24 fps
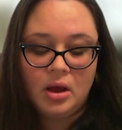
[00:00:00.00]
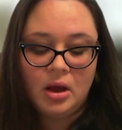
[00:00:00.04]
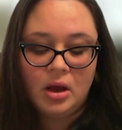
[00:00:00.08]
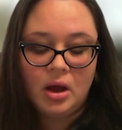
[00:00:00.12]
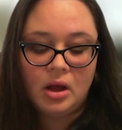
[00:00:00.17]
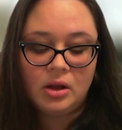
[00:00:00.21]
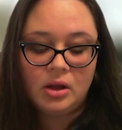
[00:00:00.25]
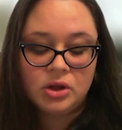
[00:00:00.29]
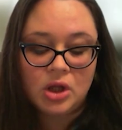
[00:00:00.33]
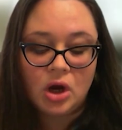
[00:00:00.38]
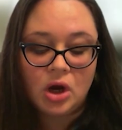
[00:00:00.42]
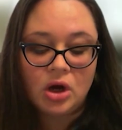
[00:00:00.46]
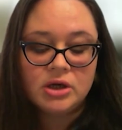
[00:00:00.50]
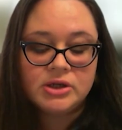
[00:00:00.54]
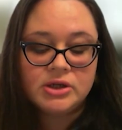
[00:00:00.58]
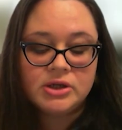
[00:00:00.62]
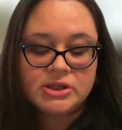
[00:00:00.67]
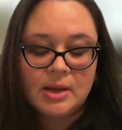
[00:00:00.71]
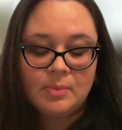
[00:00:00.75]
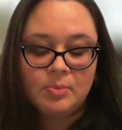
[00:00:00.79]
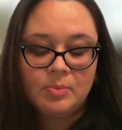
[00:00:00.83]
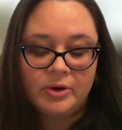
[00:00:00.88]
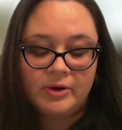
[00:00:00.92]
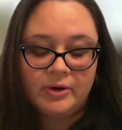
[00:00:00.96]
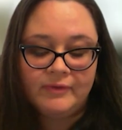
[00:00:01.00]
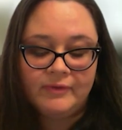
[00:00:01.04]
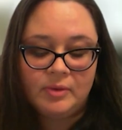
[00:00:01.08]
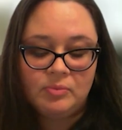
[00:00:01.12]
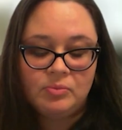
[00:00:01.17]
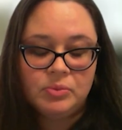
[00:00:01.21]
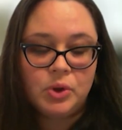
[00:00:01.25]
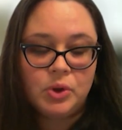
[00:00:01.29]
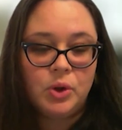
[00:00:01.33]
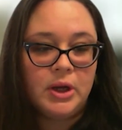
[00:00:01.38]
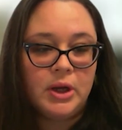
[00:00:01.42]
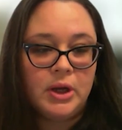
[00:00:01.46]
a large number of
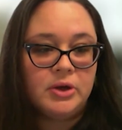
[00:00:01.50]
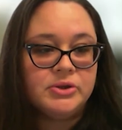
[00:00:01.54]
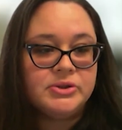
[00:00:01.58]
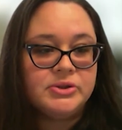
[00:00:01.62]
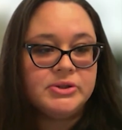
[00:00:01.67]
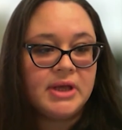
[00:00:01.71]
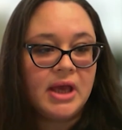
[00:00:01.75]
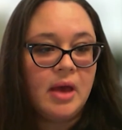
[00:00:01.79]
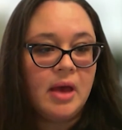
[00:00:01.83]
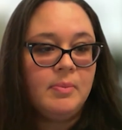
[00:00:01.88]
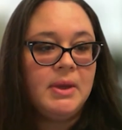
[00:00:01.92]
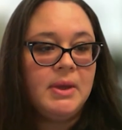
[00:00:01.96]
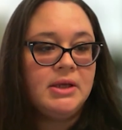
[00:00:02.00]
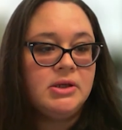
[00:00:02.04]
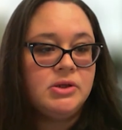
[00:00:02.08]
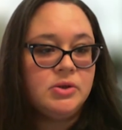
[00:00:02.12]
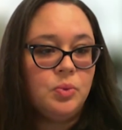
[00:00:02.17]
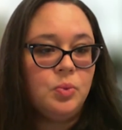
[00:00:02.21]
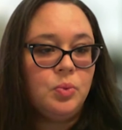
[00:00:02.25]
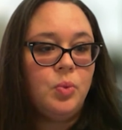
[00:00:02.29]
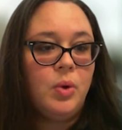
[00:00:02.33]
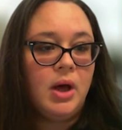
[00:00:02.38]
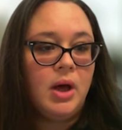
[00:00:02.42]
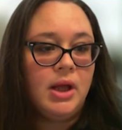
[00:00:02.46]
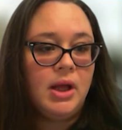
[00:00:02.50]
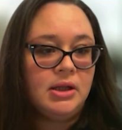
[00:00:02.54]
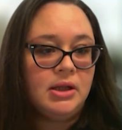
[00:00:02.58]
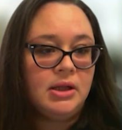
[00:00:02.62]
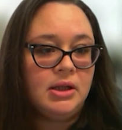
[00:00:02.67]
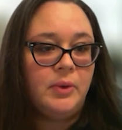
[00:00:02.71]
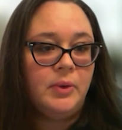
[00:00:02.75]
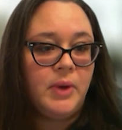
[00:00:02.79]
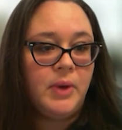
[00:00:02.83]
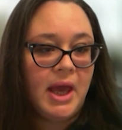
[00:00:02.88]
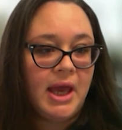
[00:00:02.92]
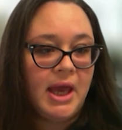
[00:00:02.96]
employers coming to one
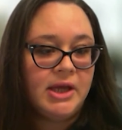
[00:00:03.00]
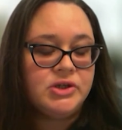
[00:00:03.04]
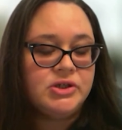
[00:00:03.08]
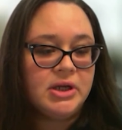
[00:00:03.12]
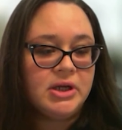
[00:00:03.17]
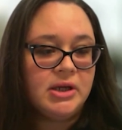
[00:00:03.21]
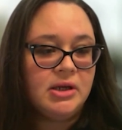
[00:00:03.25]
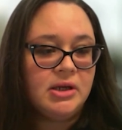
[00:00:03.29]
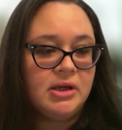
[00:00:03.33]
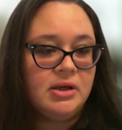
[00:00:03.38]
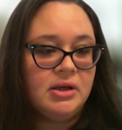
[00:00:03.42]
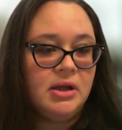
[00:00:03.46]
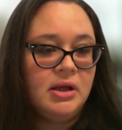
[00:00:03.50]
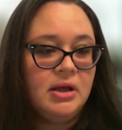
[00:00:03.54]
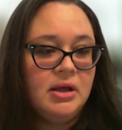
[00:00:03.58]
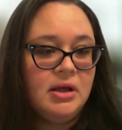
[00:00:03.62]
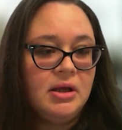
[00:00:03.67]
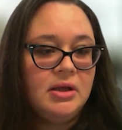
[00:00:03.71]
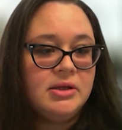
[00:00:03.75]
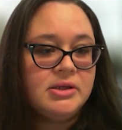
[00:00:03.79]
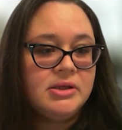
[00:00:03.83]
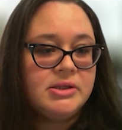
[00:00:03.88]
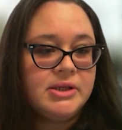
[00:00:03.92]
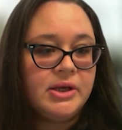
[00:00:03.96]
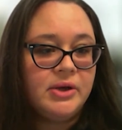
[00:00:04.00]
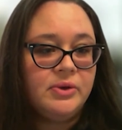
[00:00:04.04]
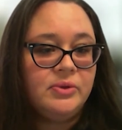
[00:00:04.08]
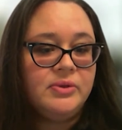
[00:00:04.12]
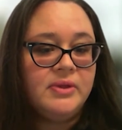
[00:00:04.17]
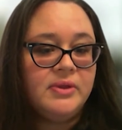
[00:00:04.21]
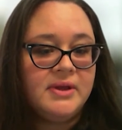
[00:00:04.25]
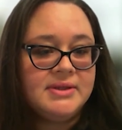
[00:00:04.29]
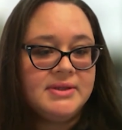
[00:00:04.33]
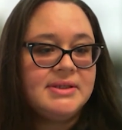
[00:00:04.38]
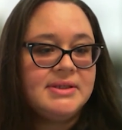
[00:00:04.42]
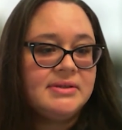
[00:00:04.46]
location. So
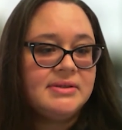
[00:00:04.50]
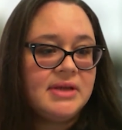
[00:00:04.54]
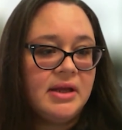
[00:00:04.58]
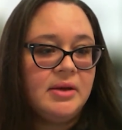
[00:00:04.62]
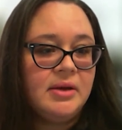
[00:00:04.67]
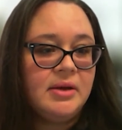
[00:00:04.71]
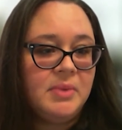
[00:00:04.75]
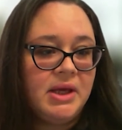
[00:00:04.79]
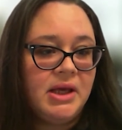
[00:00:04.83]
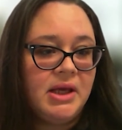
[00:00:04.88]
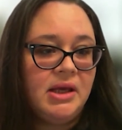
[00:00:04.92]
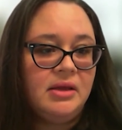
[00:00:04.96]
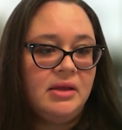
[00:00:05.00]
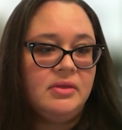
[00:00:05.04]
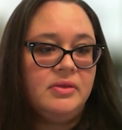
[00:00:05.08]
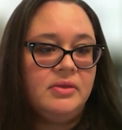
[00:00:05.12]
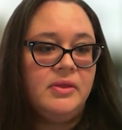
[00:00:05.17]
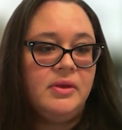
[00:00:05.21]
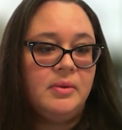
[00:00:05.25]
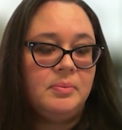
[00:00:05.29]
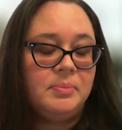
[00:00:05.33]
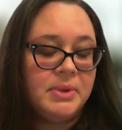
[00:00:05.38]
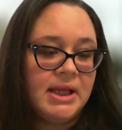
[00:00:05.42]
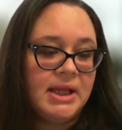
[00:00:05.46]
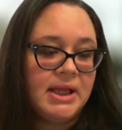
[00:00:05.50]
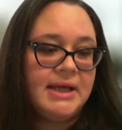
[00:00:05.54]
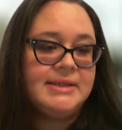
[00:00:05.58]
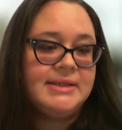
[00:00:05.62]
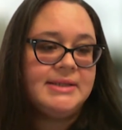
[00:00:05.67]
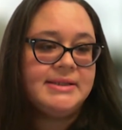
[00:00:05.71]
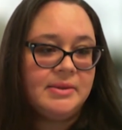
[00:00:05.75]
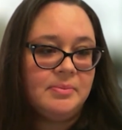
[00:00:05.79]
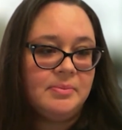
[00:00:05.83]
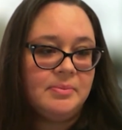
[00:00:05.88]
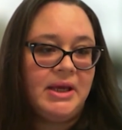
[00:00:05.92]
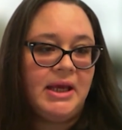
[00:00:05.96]
this is going to be the
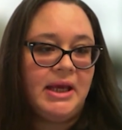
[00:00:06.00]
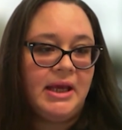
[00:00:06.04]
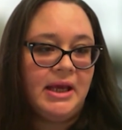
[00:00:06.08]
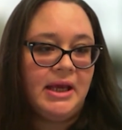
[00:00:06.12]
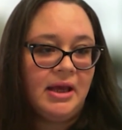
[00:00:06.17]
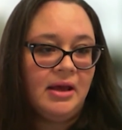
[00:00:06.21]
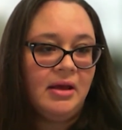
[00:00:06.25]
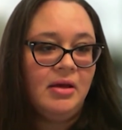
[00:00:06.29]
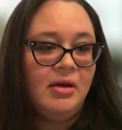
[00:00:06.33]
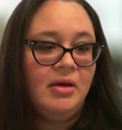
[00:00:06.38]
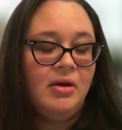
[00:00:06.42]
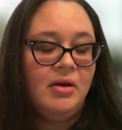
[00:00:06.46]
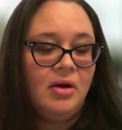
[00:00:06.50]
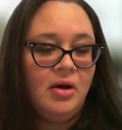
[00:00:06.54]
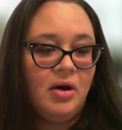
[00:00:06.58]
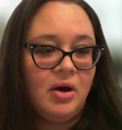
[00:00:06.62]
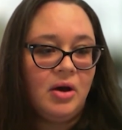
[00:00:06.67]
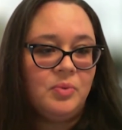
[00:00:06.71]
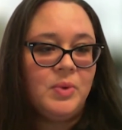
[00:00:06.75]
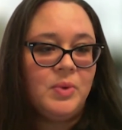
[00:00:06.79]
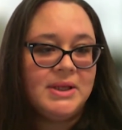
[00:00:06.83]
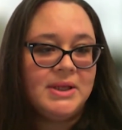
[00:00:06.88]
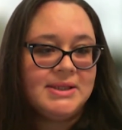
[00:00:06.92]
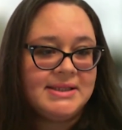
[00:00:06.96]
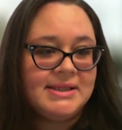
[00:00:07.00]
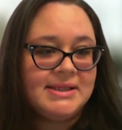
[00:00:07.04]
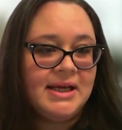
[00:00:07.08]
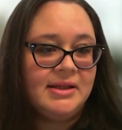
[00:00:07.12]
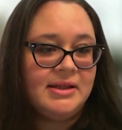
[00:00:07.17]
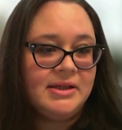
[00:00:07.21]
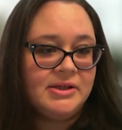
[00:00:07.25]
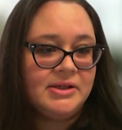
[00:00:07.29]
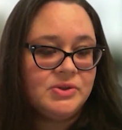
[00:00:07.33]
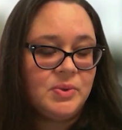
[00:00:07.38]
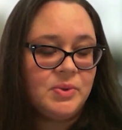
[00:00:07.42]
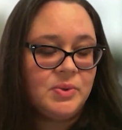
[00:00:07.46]
place to be on Wednesday,
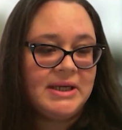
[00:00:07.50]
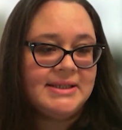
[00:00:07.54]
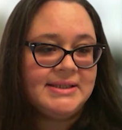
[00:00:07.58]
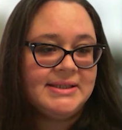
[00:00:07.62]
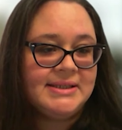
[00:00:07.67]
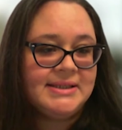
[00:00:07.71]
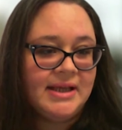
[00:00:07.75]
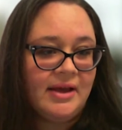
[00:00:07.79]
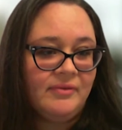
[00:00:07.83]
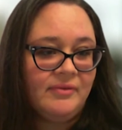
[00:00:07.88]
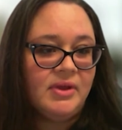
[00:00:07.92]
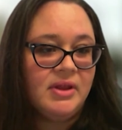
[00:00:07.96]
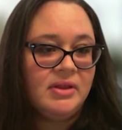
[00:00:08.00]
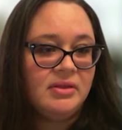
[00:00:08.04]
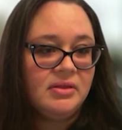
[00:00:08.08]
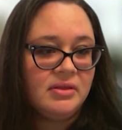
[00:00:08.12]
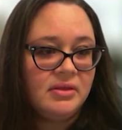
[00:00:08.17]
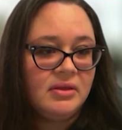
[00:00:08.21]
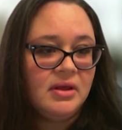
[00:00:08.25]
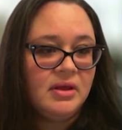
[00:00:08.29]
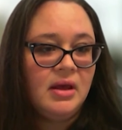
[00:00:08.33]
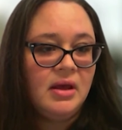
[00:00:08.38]
the 27th.